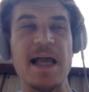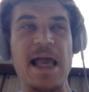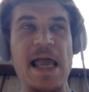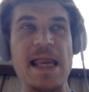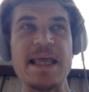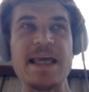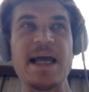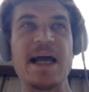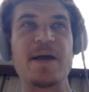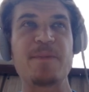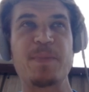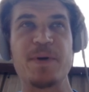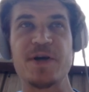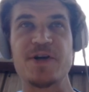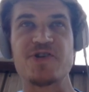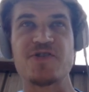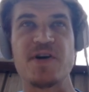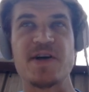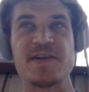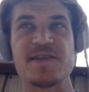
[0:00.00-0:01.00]
any IP
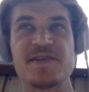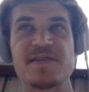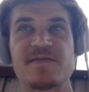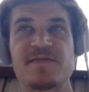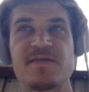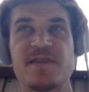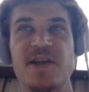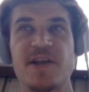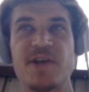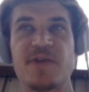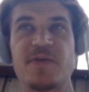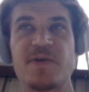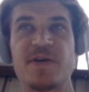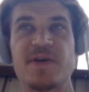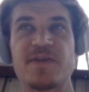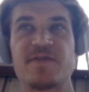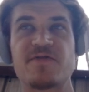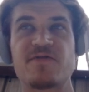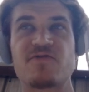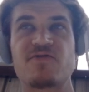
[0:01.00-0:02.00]
address that you
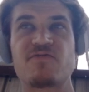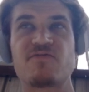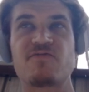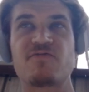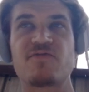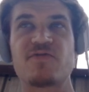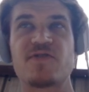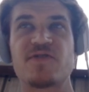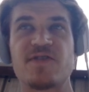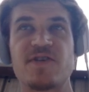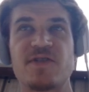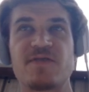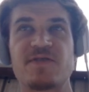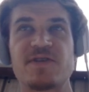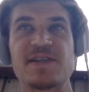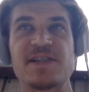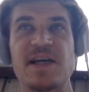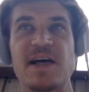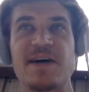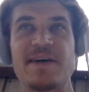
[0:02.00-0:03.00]
can
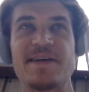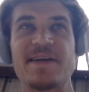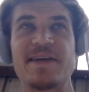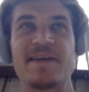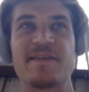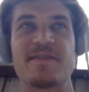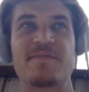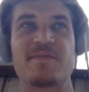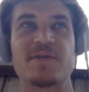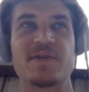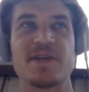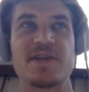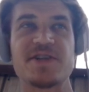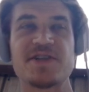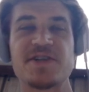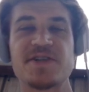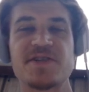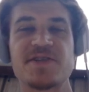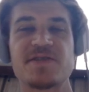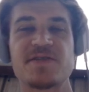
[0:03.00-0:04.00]
decide is
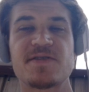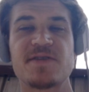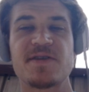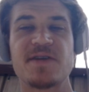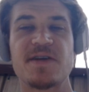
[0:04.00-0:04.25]
malicious